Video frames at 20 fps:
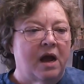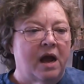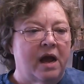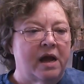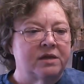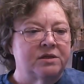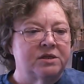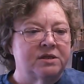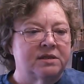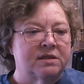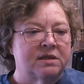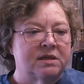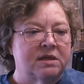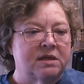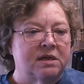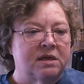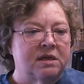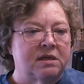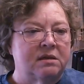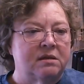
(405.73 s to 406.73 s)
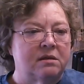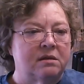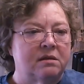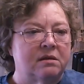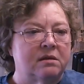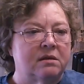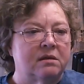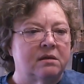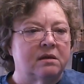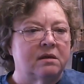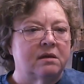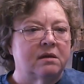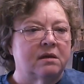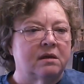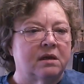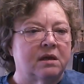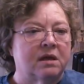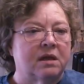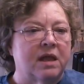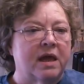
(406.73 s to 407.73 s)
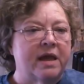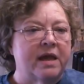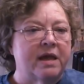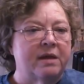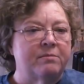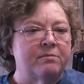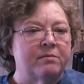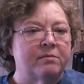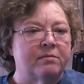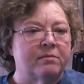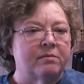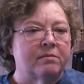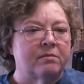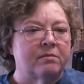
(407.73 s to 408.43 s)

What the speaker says: I just need claim,